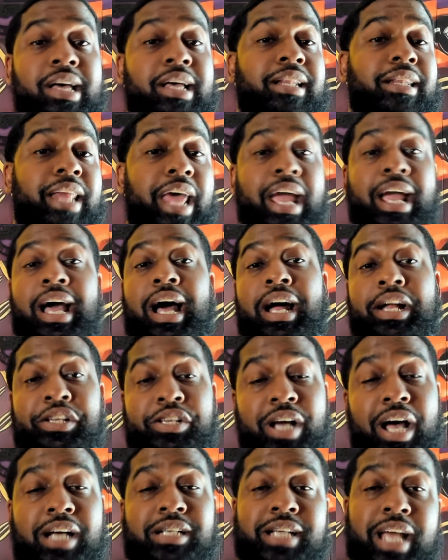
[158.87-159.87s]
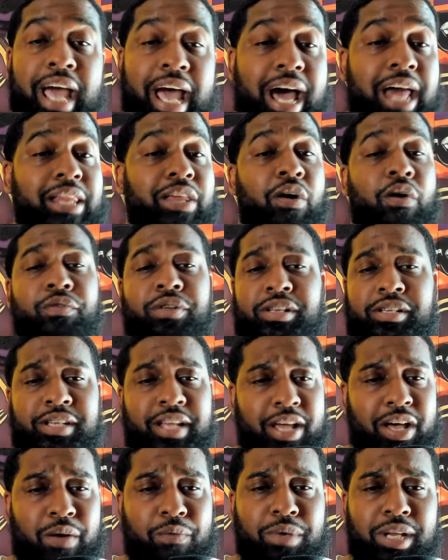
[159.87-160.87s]
They got Josh Allen on this
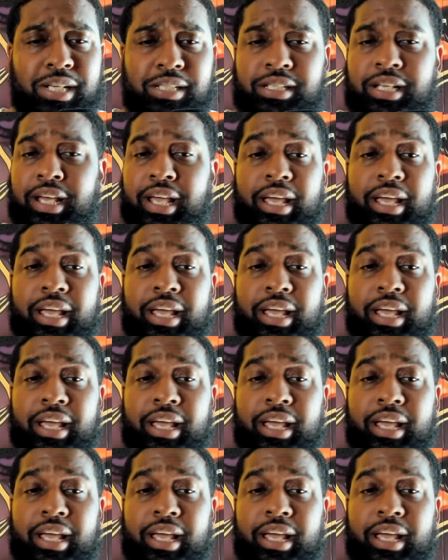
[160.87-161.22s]
damn list.